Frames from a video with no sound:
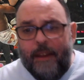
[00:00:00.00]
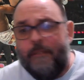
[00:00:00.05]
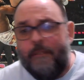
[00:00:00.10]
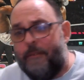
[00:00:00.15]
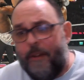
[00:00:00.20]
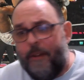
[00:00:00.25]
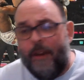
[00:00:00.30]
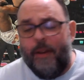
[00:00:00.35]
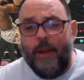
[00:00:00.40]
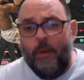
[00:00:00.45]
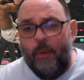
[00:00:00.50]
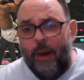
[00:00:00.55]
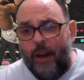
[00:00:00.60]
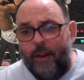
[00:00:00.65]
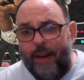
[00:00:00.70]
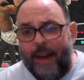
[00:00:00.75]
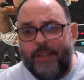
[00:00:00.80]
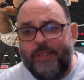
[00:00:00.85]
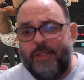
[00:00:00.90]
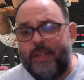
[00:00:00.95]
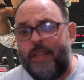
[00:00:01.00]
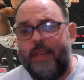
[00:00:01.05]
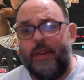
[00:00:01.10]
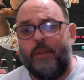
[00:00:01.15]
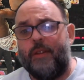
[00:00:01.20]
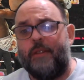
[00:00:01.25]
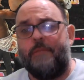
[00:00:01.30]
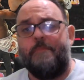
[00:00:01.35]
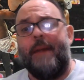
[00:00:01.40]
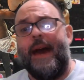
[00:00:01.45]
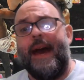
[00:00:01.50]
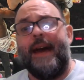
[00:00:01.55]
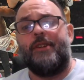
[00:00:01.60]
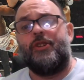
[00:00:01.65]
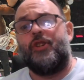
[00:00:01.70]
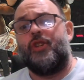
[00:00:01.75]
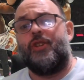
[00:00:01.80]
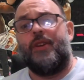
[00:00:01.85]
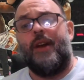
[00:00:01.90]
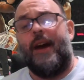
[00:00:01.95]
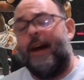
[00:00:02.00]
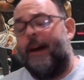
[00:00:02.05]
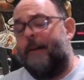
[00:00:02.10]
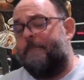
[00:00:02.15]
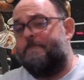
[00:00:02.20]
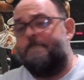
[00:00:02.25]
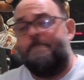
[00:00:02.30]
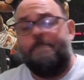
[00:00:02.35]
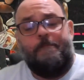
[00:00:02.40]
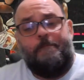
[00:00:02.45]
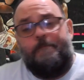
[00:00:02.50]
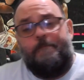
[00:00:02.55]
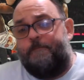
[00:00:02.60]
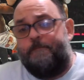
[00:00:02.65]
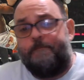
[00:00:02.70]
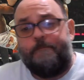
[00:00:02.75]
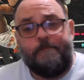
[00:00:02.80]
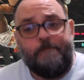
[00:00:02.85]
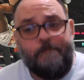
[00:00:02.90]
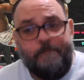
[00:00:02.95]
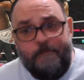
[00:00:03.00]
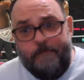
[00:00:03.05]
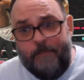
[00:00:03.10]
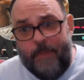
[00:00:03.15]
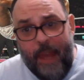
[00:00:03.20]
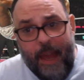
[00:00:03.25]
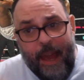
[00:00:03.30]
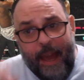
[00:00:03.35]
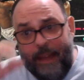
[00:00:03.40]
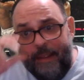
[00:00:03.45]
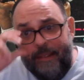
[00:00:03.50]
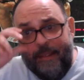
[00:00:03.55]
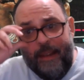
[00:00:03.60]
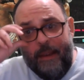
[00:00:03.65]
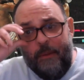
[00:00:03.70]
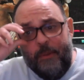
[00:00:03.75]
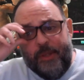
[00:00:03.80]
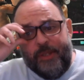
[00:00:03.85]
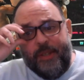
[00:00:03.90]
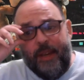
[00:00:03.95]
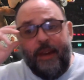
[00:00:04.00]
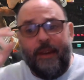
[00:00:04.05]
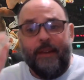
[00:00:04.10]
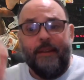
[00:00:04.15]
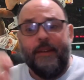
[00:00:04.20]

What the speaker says: well executed match. And it was